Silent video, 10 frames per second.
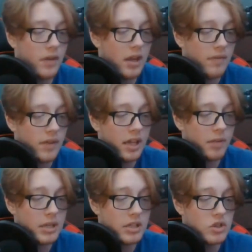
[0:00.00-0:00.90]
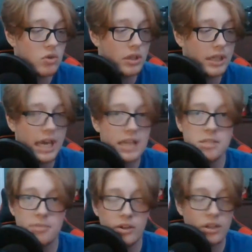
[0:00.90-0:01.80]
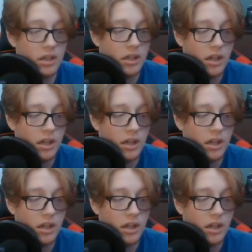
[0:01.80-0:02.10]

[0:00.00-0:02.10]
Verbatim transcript: if they give me an assorted case about it.